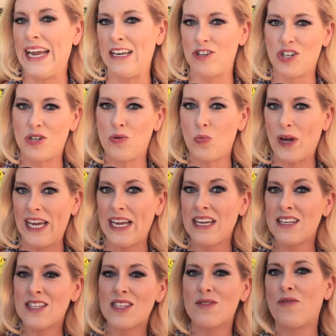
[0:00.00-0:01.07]
angel
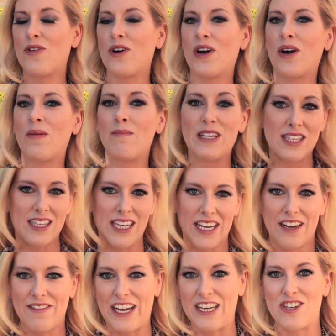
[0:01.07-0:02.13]
wings for Miss City
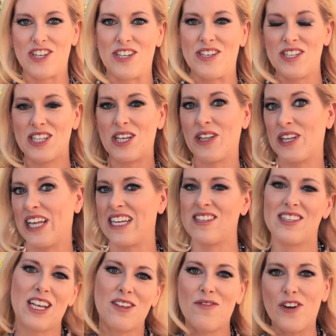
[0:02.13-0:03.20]
of Angels, so they're like
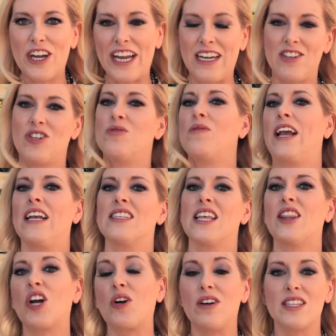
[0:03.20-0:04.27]
six foot angel wings that
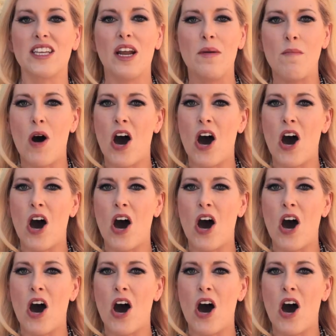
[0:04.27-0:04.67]
the girls can